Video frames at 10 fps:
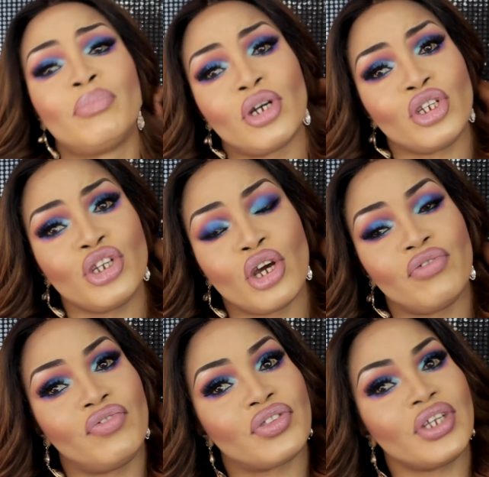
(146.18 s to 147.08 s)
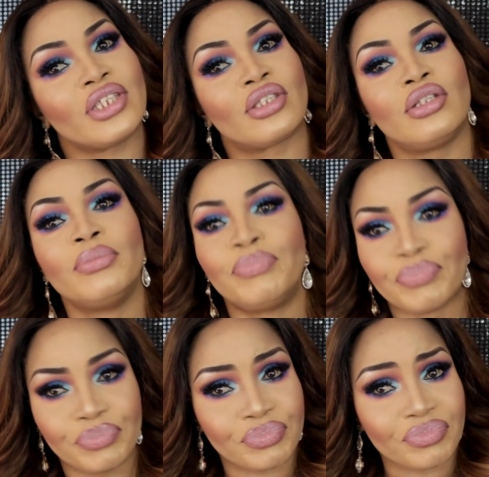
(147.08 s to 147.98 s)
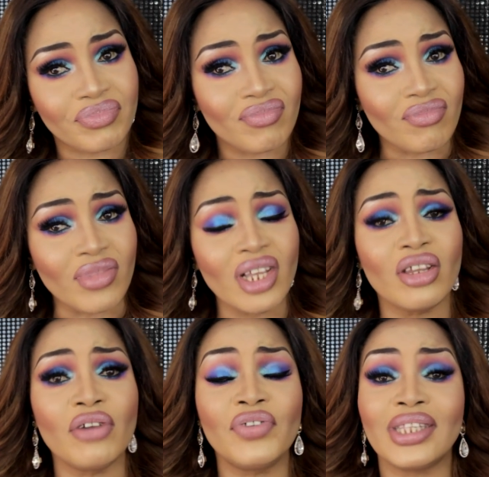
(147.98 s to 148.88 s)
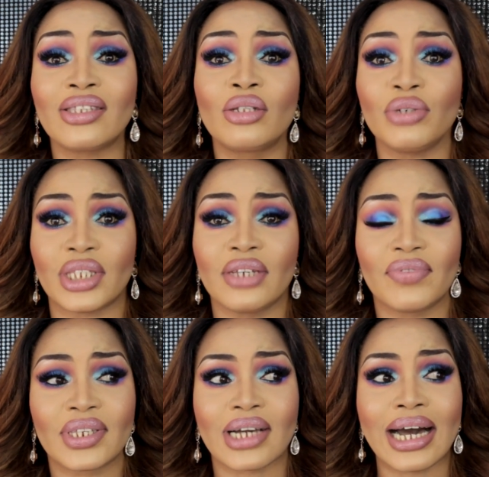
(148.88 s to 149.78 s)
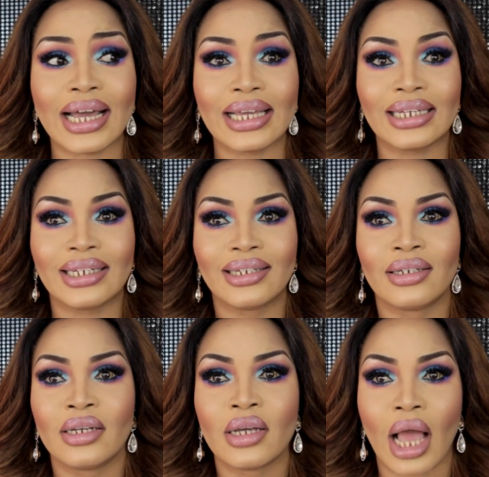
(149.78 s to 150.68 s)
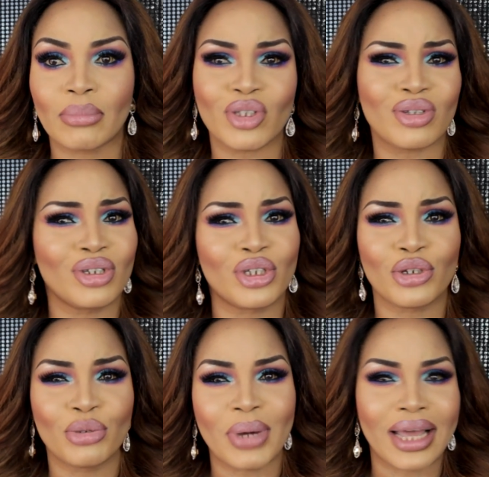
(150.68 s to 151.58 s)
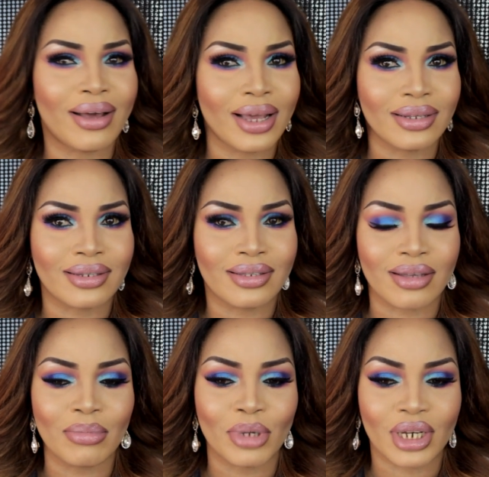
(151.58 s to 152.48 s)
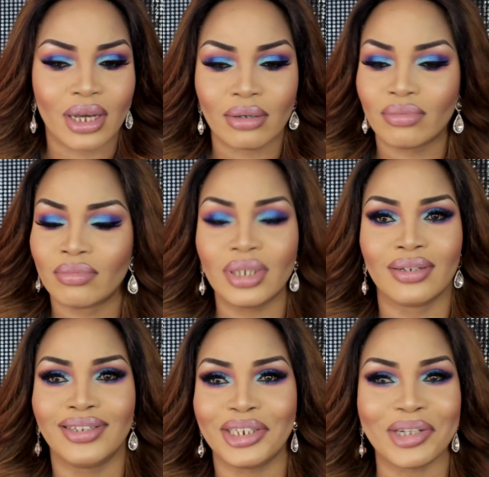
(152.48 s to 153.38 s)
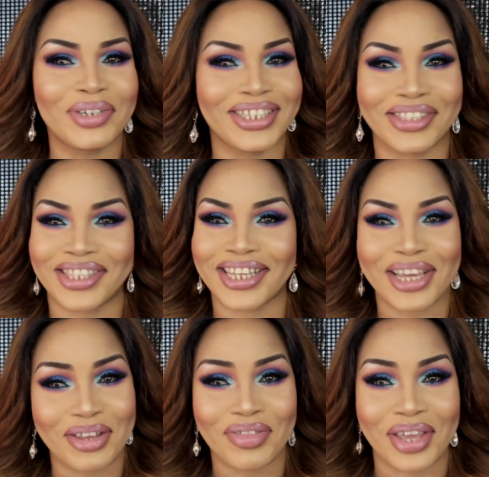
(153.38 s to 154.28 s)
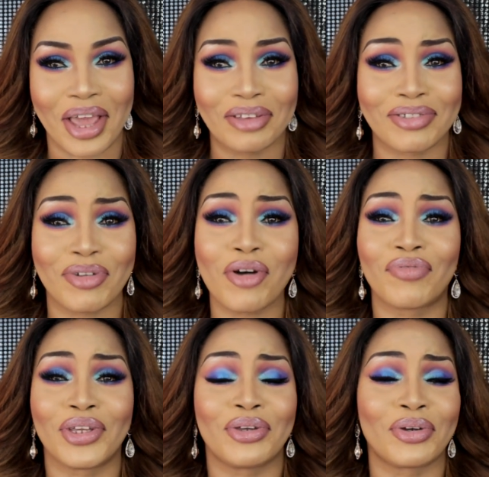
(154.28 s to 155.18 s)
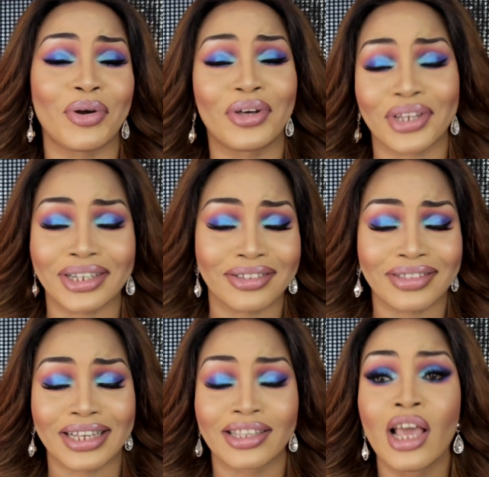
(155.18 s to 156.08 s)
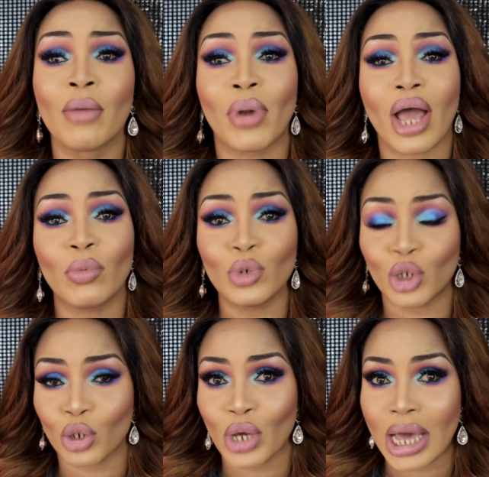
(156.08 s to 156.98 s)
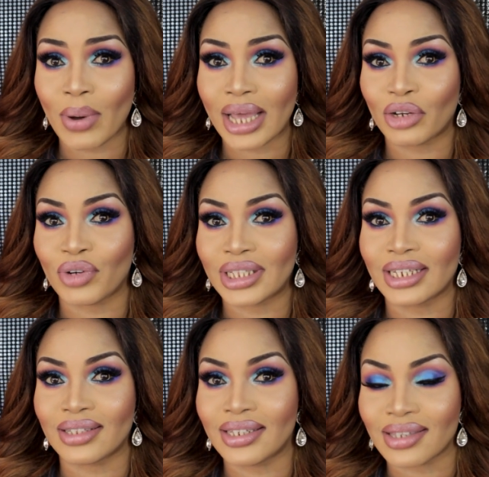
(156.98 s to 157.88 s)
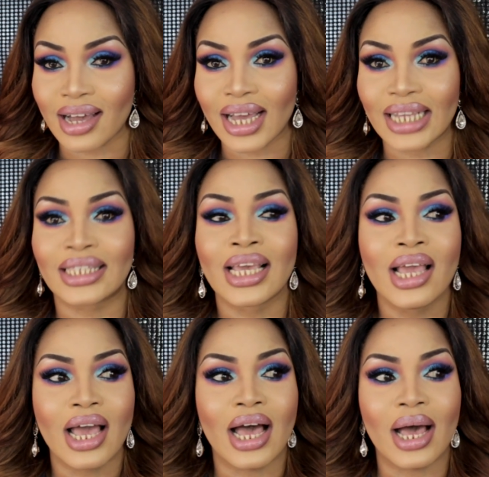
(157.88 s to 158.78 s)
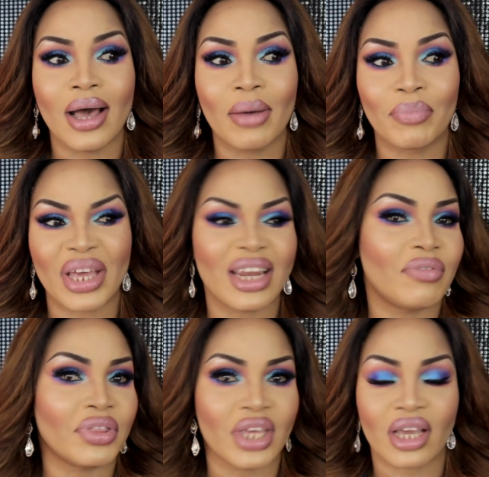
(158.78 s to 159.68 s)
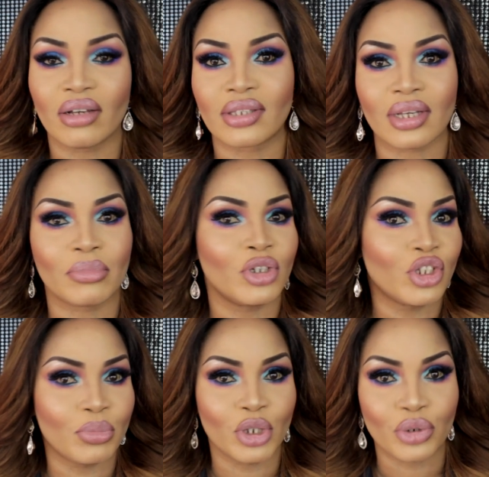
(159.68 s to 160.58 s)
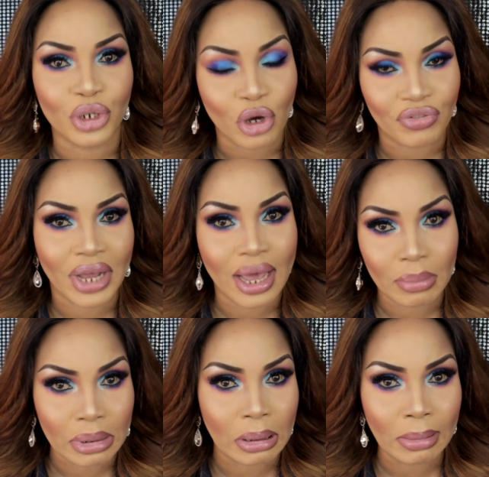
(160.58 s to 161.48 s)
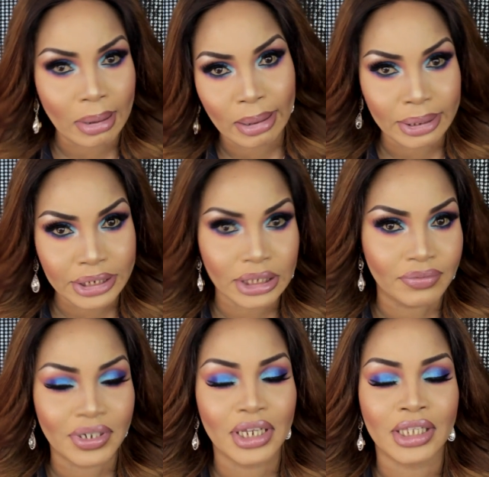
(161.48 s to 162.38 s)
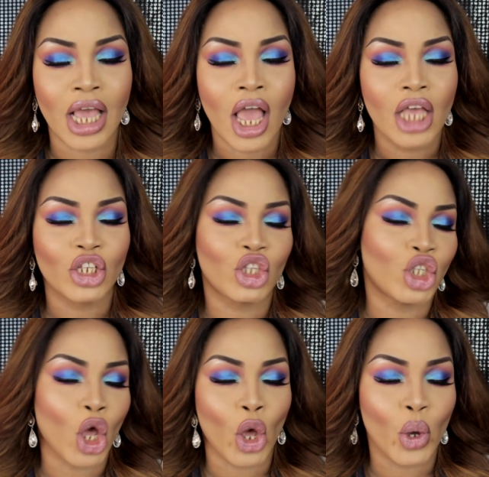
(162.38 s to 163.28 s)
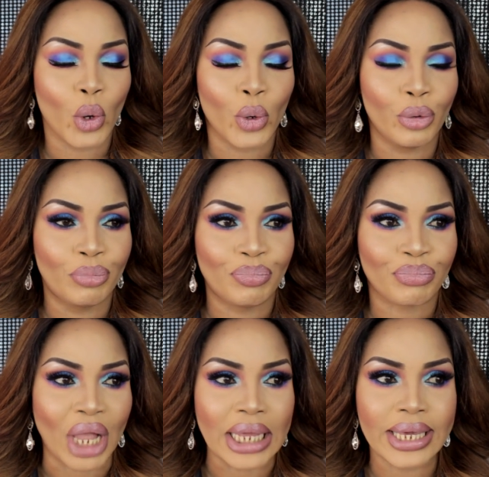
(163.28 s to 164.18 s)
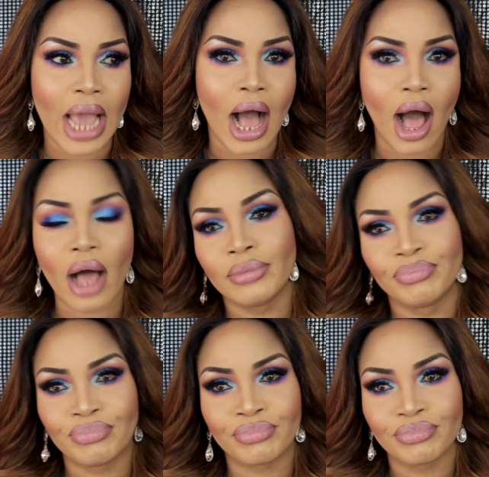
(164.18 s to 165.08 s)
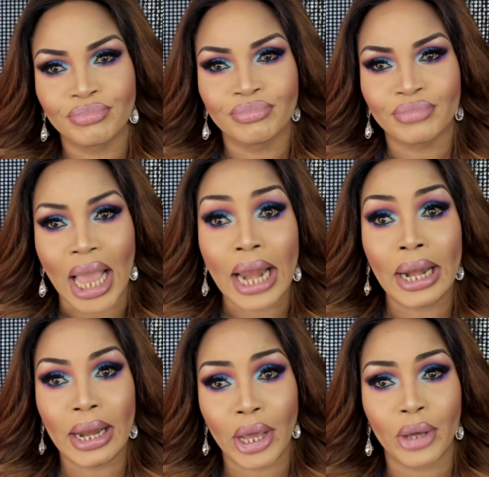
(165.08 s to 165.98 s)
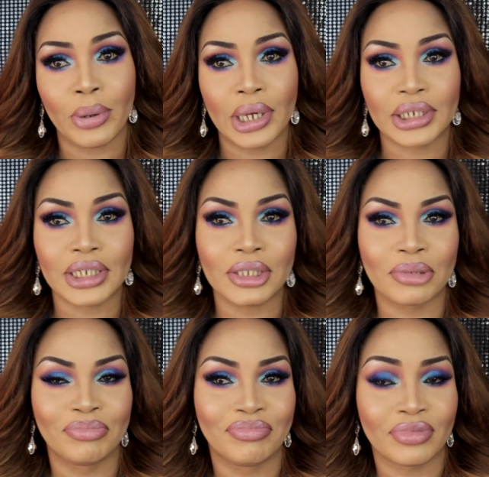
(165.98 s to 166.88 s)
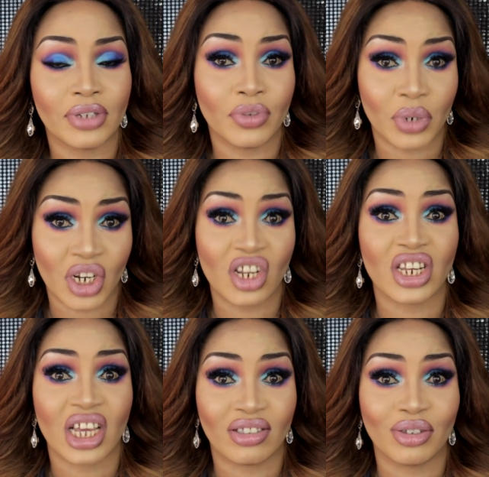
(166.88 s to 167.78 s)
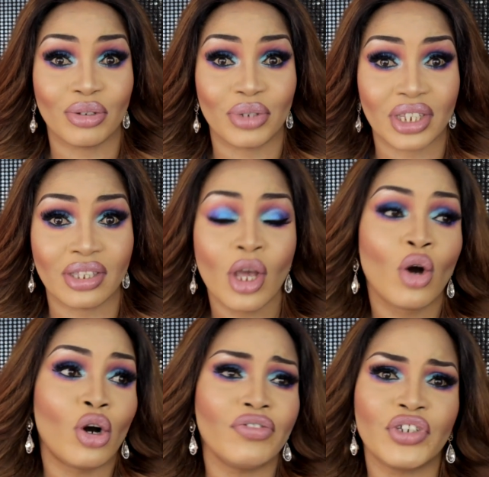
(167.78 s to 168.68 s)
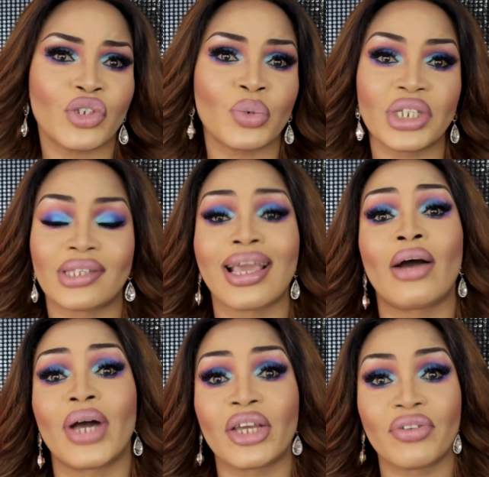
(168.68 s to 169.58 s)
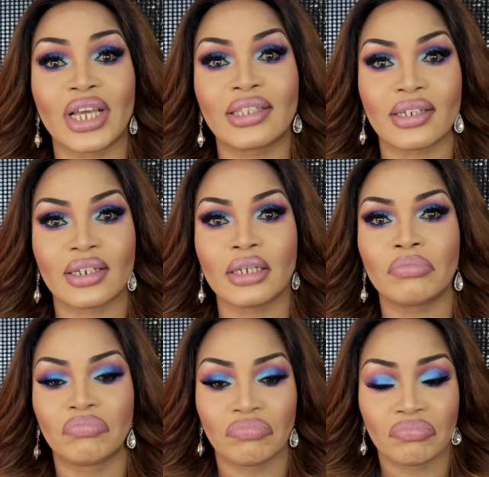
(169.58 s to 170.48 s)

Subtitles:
But you know, for this, you know, for this look, divas, I'm just gonna show you my eyes, because come on now, you don't need to see anything else. I've got a video on all the other things, but I will show you how I created these eyes, and everything else I'm going to be doing off camera. Okay, divas, so yeah, Lego honeys, if you want to learn how to do this, or if you just want to see how I created it,